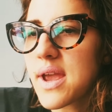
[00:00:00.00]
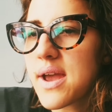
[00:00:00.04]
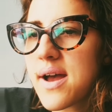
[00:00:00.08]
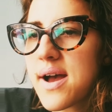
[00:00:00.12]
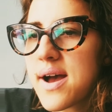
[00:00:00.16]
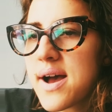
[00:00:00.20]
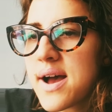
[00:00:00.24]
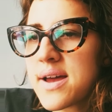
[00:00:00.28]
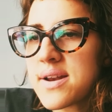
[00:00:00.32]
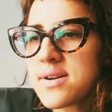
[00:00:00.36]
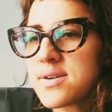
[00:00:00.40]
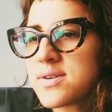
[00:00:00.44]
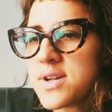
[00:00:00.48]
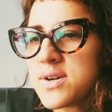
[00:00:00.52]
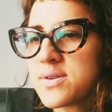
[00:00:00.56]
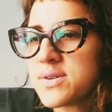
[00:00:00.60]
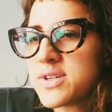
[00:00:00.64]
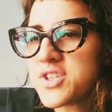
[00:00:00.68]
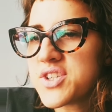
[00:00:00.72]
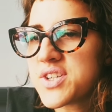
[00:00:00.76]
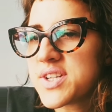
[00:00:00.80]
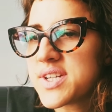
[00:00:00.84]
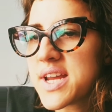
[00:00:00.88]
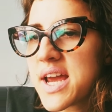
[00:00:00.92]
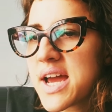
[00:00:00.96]
I don't know,
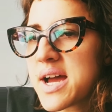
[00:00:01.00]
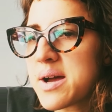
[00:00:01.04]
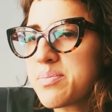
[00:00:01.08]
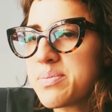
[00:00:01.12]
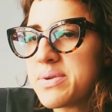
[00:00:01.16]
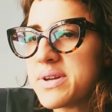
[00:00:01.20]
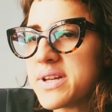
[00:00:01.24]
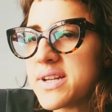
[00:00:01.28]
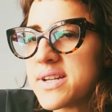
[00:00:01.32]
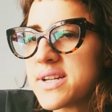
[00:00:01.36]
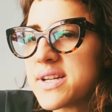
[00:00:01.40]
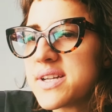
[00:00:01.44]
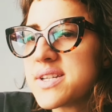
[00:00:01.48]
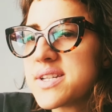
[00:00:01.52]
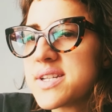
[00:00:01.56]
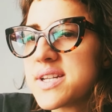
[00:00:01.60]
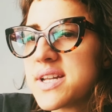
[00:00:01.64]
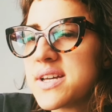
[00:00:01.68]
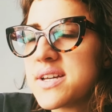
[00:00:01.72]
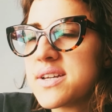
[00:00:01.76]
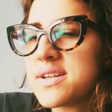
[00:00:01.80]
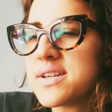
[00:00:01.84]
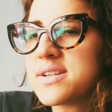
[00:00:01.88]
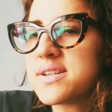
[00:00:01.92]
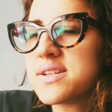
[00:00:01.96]
it just happened, I
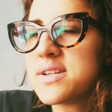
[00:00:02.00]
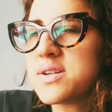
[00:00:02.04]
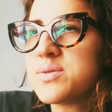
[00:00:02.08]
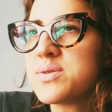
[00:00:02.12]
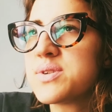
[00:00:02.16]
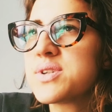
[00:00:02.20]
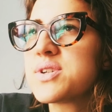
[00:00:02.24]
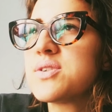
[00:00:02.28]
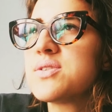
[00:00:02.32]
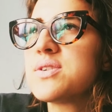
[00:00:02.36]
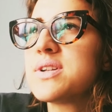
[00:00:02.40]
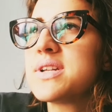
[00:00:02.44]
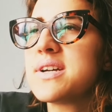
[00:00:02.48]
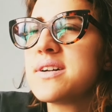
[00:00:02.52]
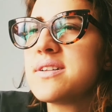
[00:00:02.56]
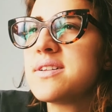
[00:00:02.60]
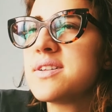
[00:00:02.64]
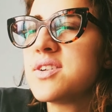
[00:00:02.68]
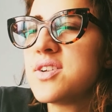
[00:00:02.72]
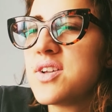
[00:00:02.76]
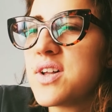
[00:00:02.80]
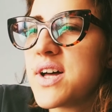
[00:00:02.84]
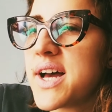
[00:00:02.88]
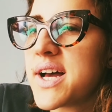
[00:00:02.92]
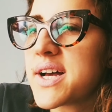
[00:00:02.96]
said. It was only a
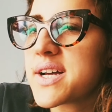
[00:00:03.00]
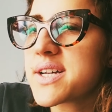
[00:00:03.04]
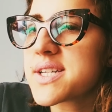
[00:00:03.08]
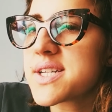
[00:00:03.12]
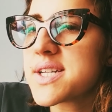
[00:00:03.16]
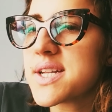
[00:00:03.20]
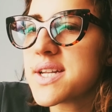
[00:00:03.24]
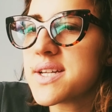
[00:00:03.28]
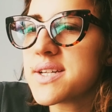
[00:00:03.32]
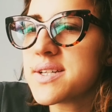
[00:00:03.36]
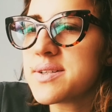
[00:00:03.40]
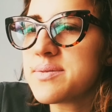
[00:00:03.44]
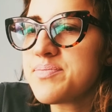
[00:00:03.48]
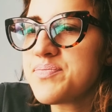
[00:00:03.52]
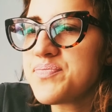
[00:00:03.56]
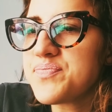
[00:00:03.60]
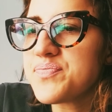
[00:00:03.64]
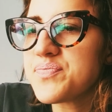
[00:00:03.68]
little accident.